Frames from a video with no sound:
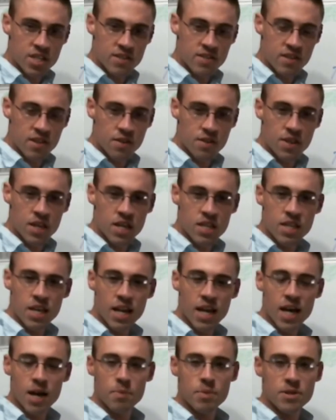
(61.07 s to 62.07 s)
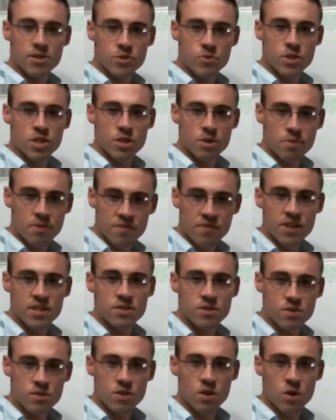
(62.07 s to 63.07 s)
is the thing that happens when your
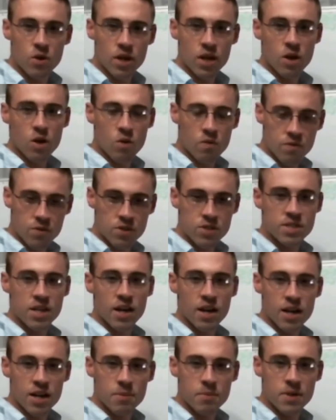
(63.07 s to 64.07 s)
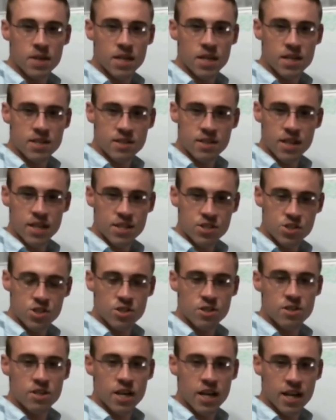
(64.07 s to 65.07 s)
professor is going over time in his
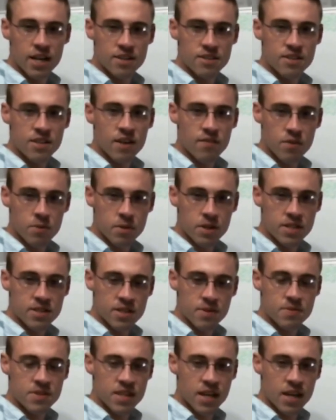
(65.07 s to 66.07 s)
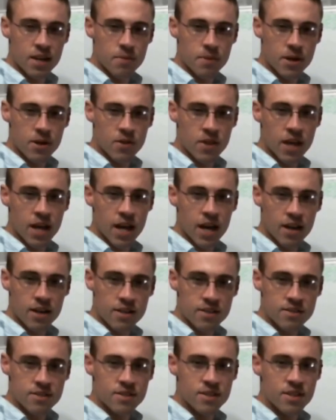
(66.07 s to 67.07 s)
lecture and everybody's upset about that
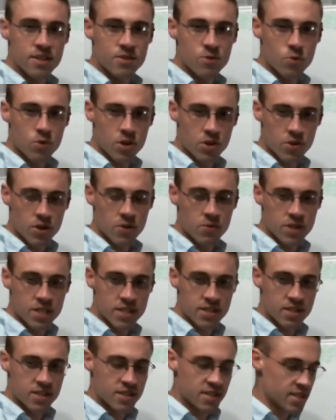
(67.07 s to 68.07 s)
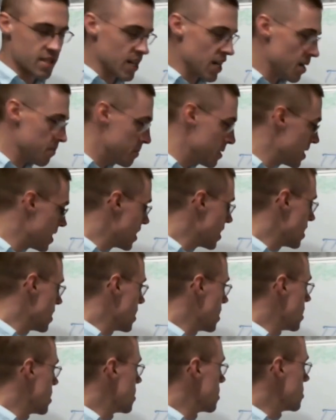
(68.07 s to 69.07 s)
and wondering when he's going to stop.
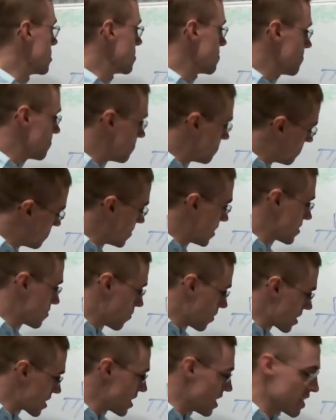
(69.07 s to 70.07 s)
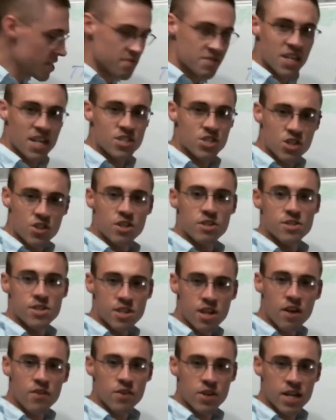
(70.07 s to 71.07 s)
That's one kind of tension. There's
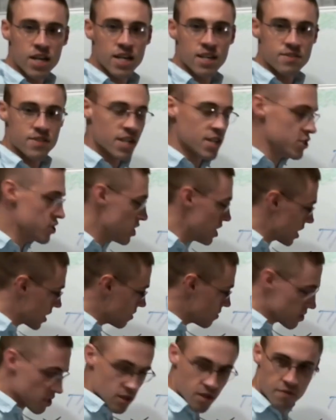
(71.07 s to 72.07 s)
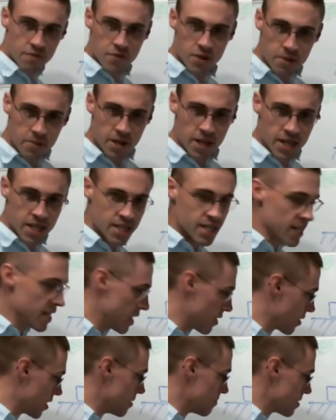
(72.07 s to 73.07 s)
another kind of tension that goes on your free body
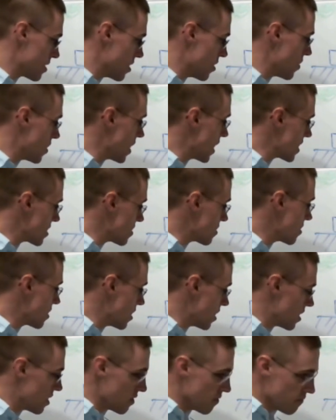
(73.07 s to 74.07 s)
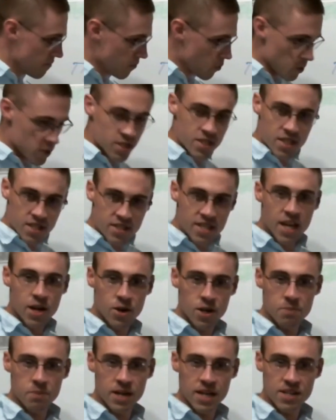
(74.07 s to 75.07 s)
diagrams, though, and that's the force that's
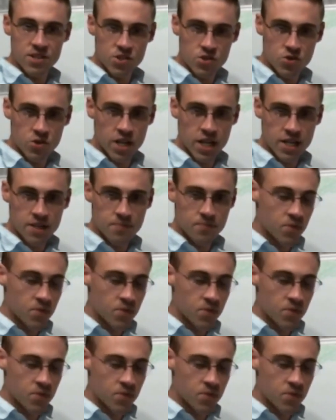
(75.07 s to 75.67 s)
carried by a string,